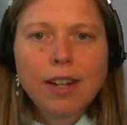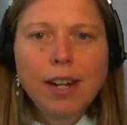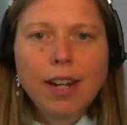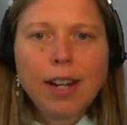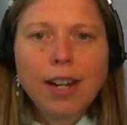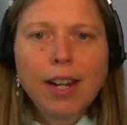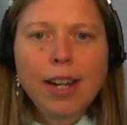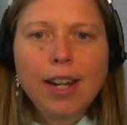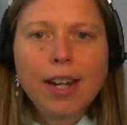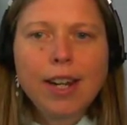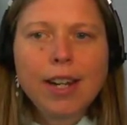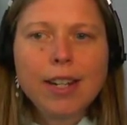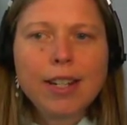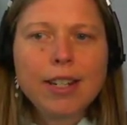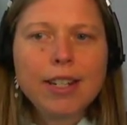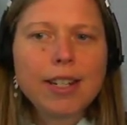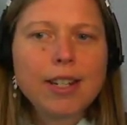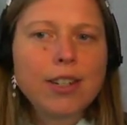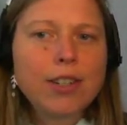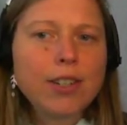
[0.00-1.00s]

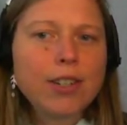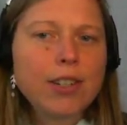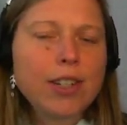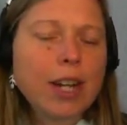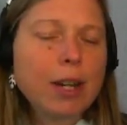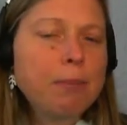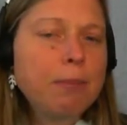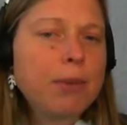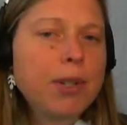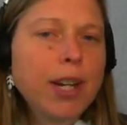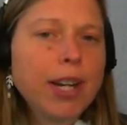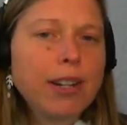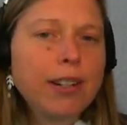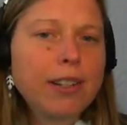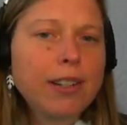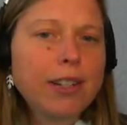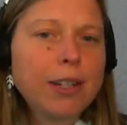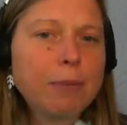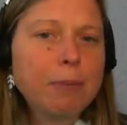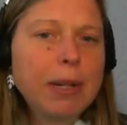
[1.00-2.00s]
And your
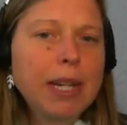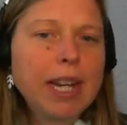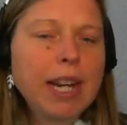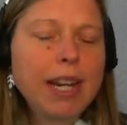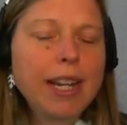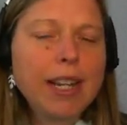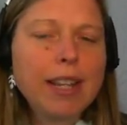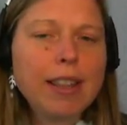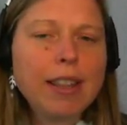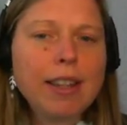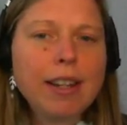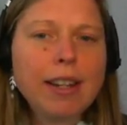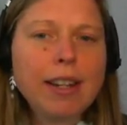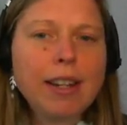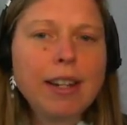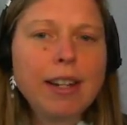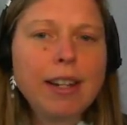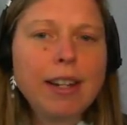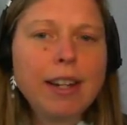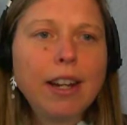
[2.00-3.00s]
subtitle could be
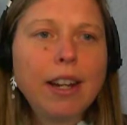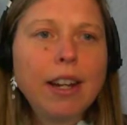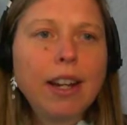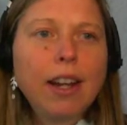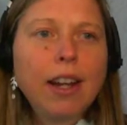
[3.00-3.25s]
anything,